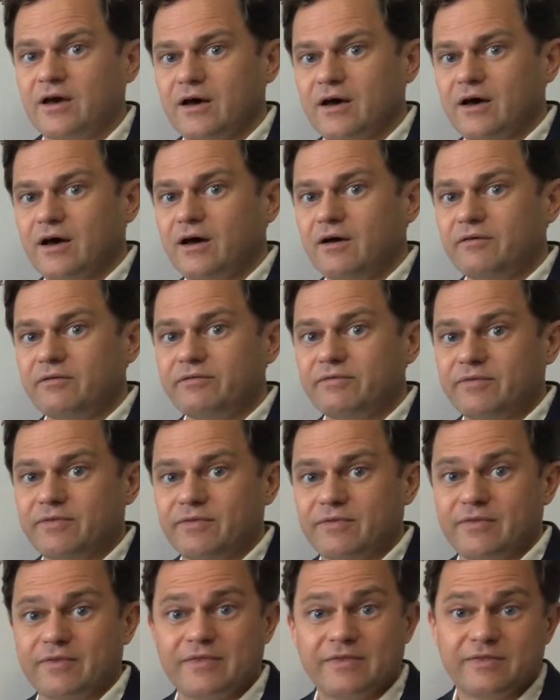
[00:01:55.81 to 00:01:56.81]
of
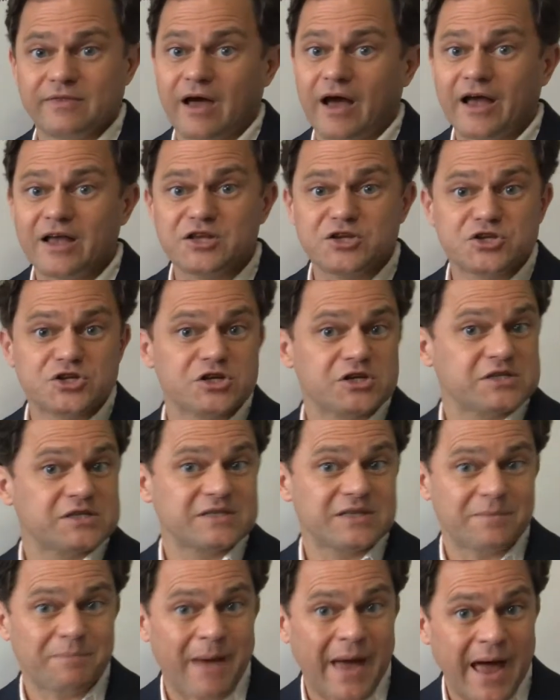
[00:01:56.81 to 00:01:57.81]
not
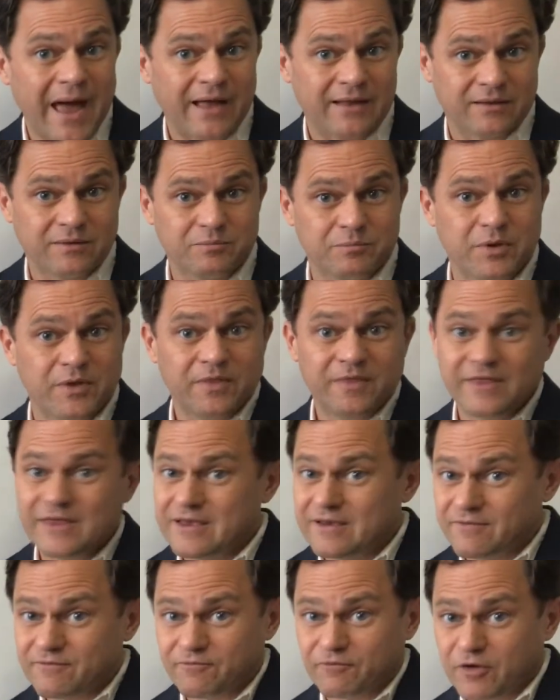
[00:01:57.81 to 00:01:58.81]
just the patent, but
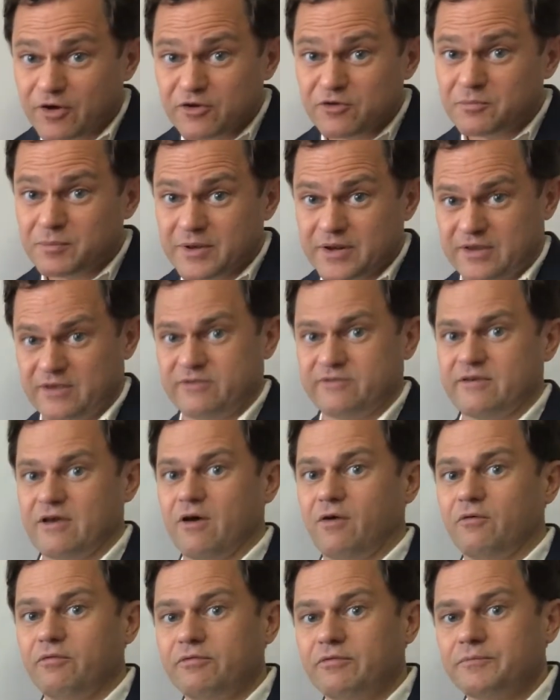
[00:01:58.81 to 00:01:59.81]
the infringement
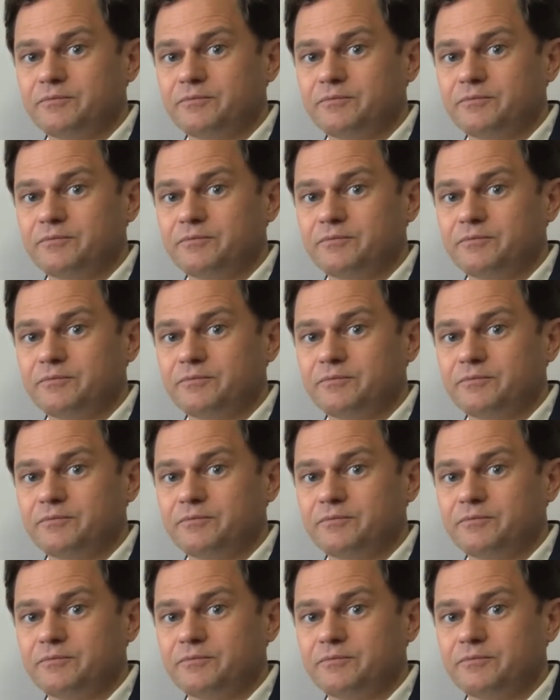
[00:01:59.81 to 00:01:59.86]
itself.